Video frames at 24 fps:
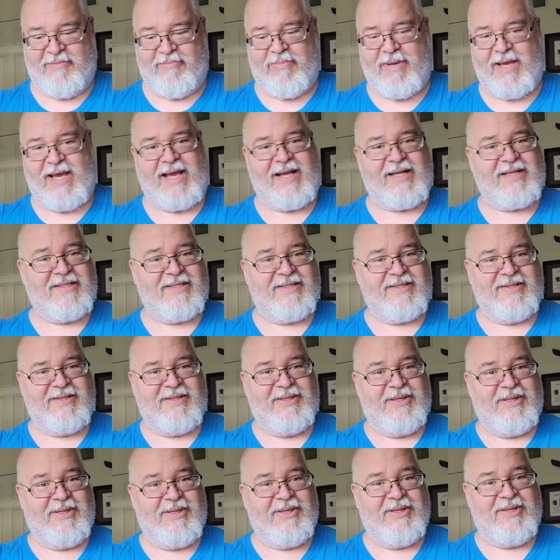packs
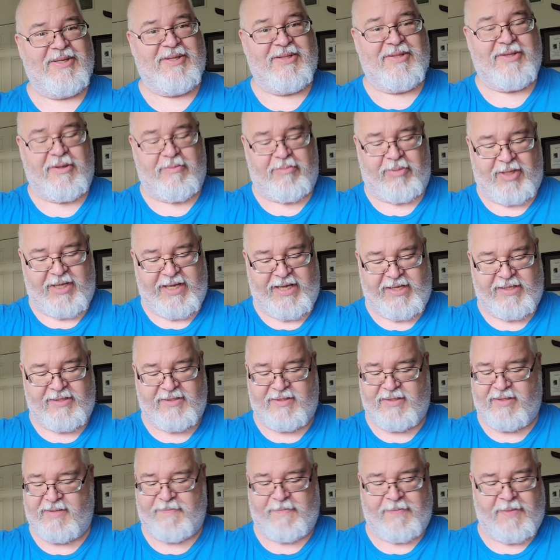their
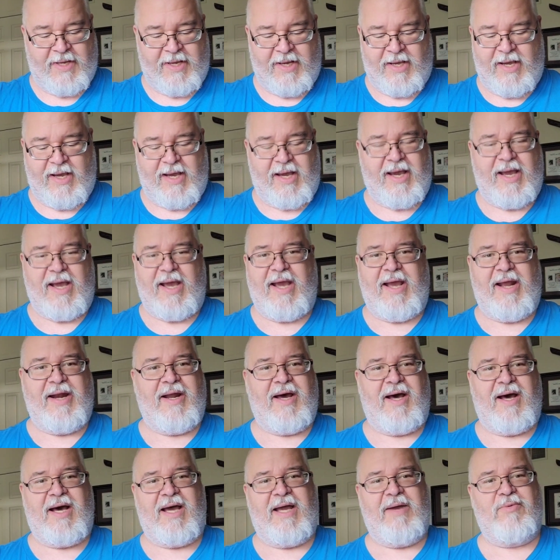blades,
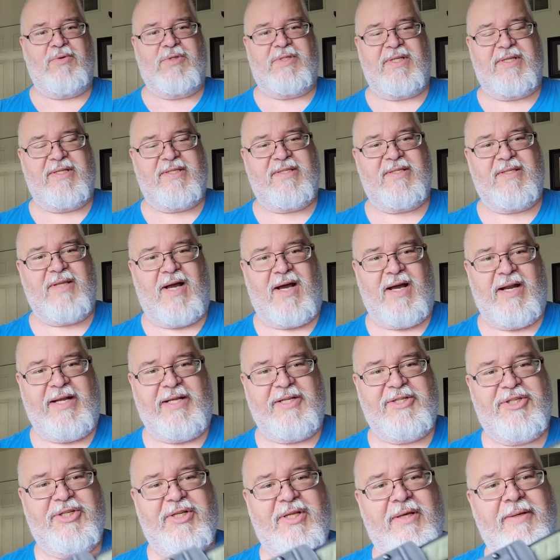and I was
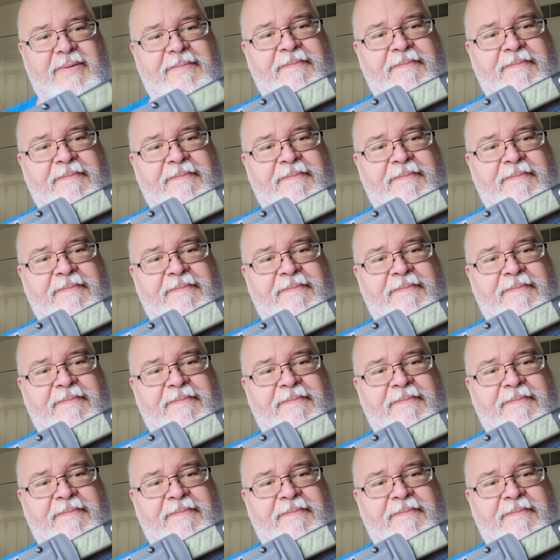astonished.